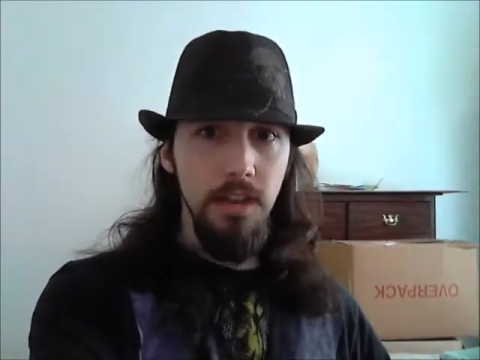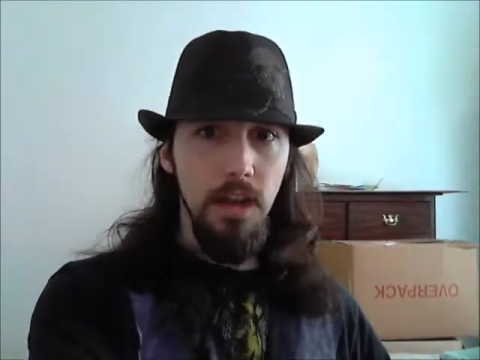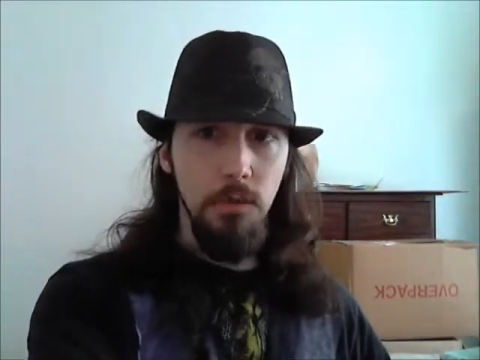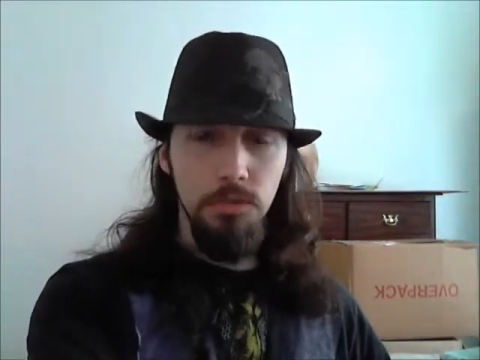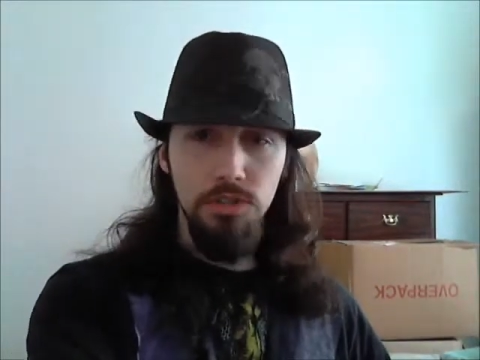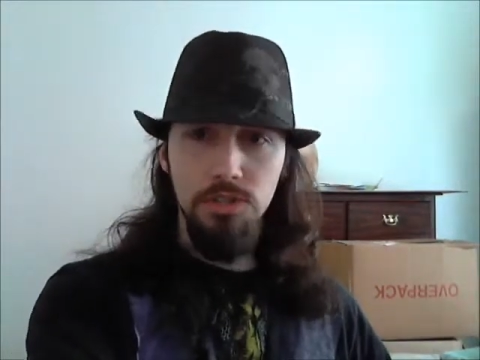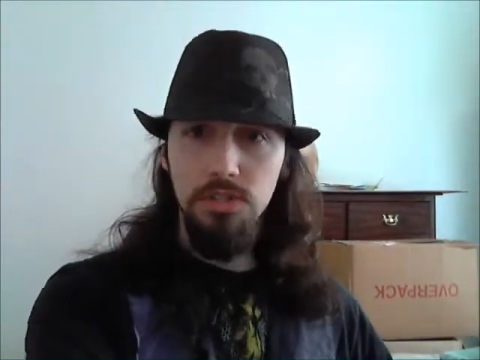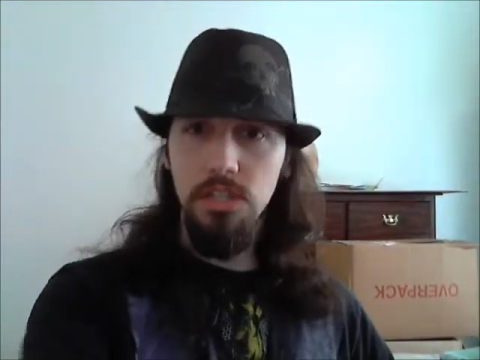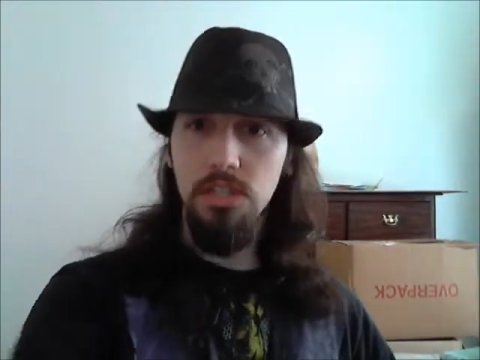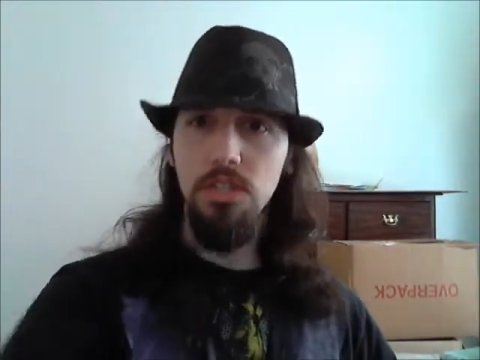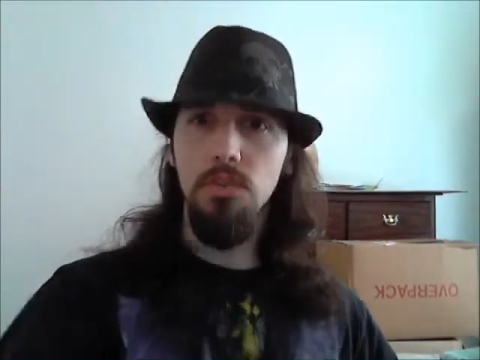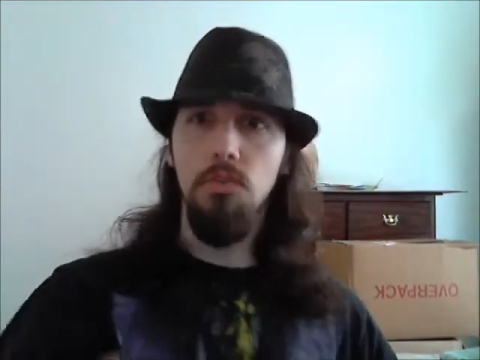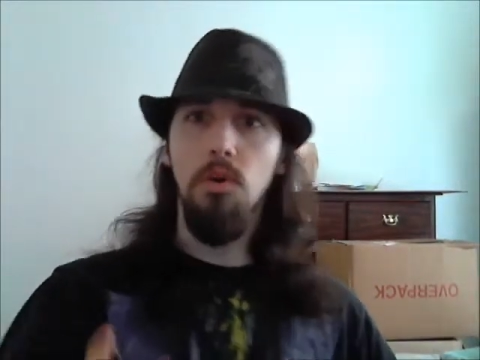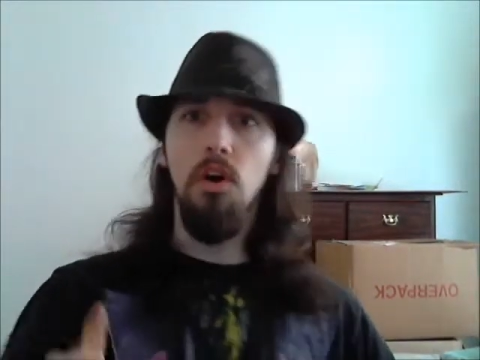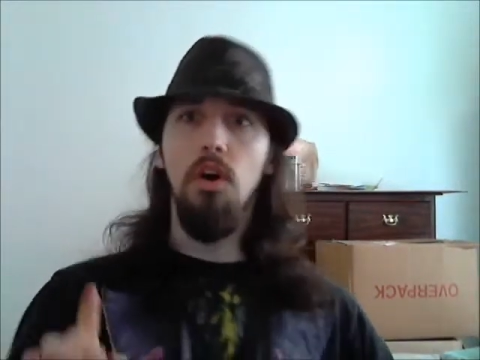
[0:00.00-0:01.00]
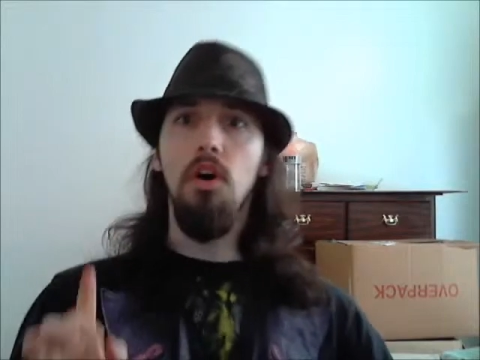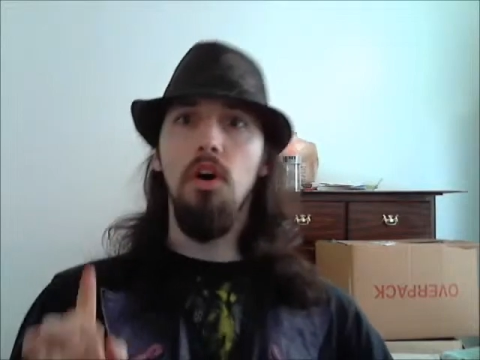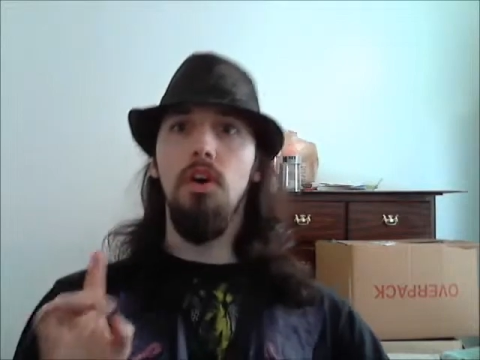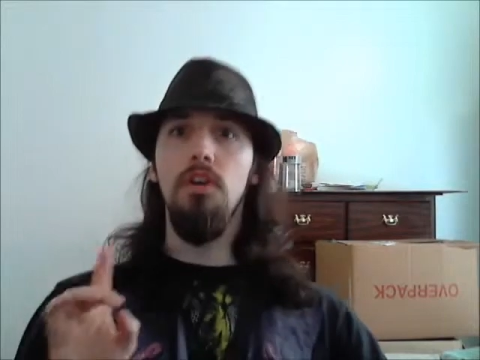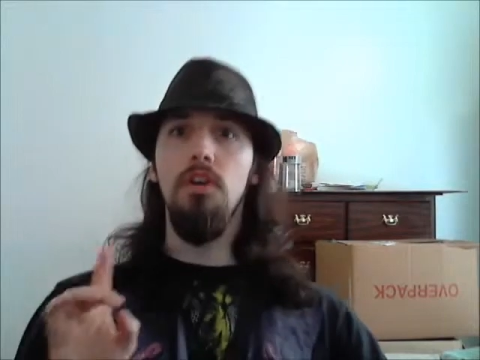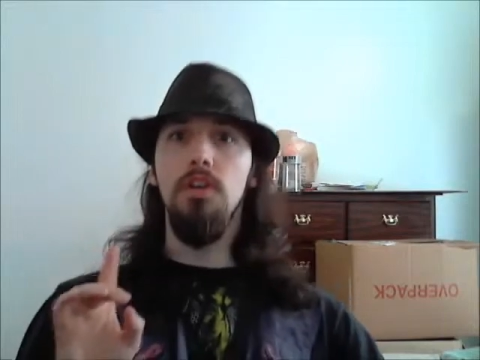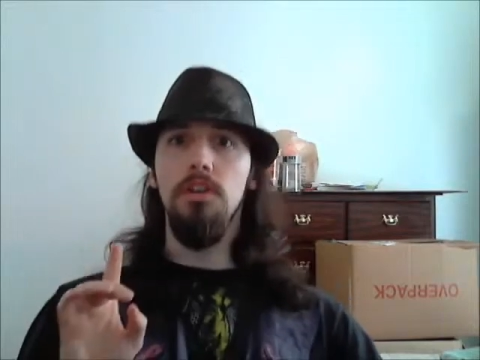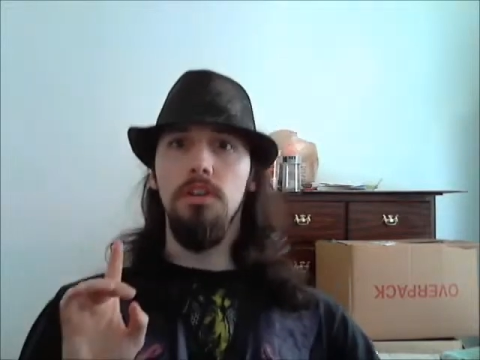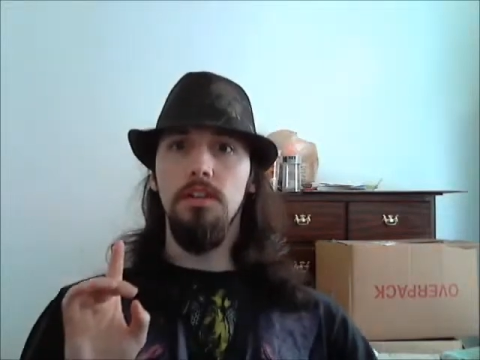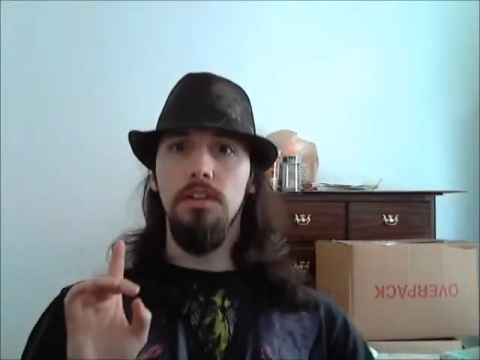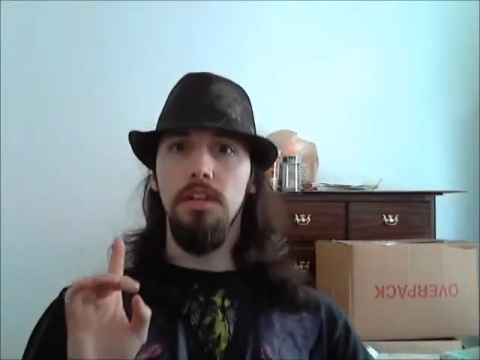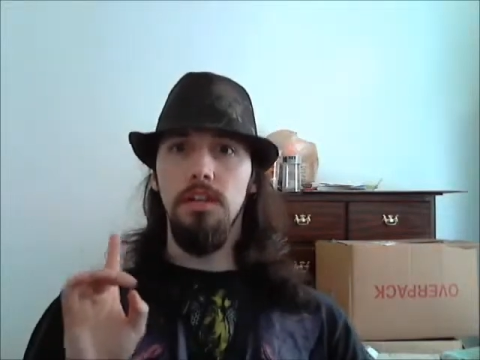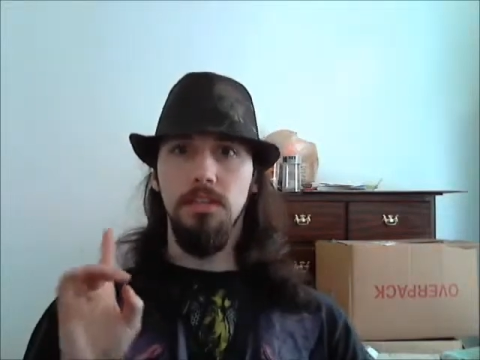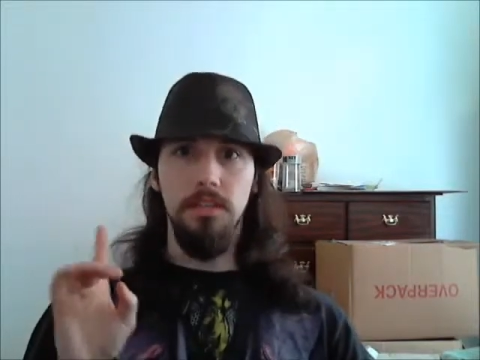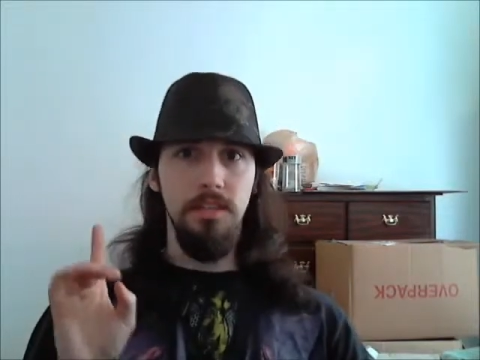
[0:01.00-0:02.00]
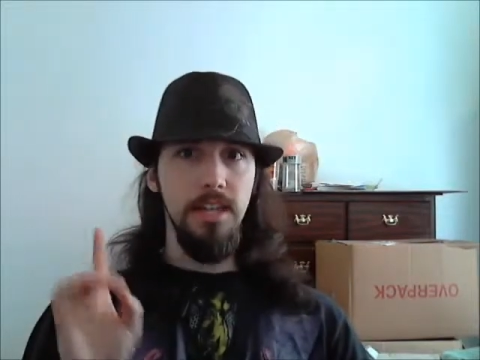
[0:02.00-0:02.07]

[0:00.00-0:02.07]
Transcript: I will see you all in the